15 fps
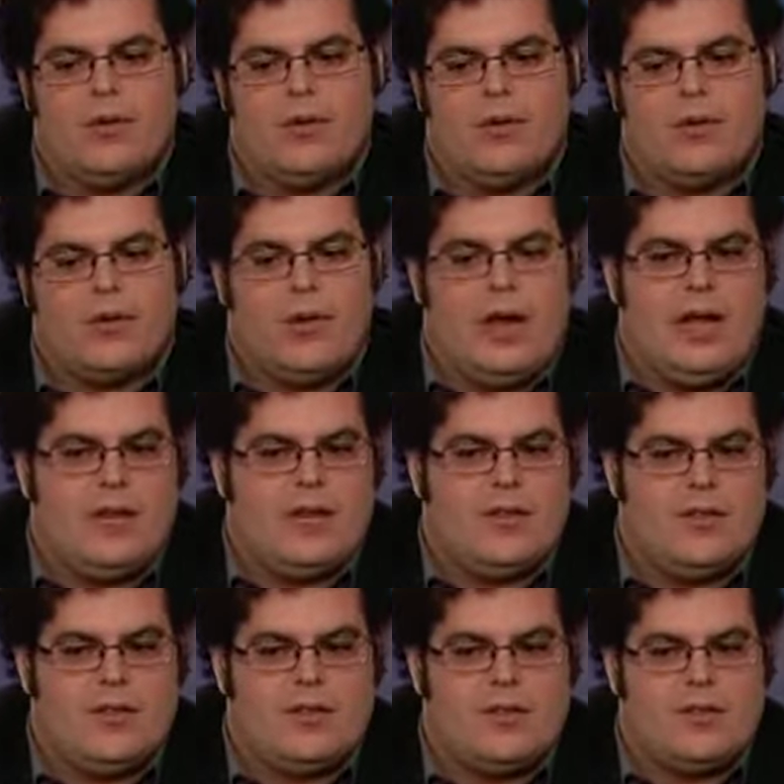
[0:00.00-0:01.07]
creating
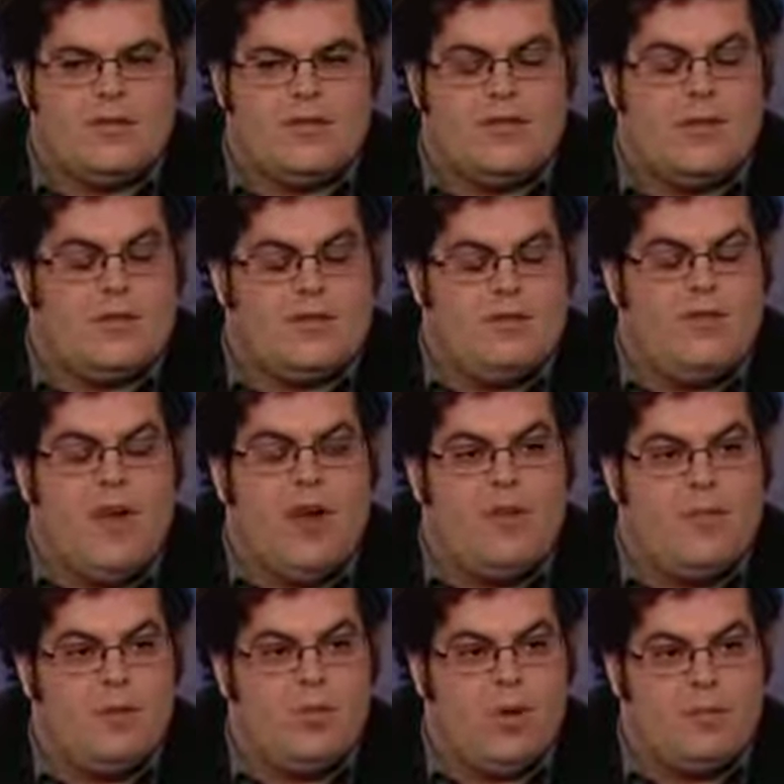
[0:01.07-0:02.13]
this fierce
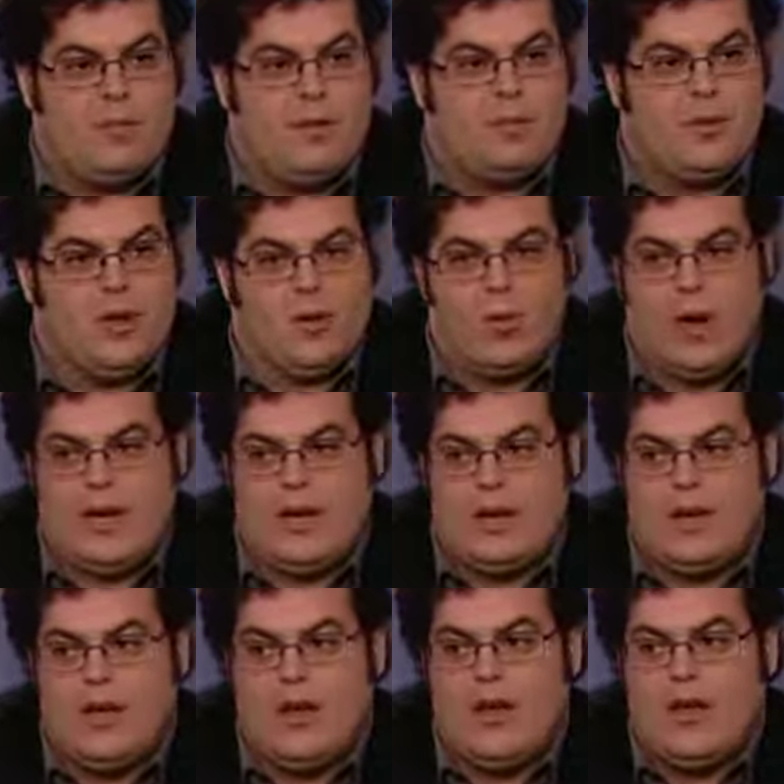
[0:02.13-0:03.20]
environment where people are waiting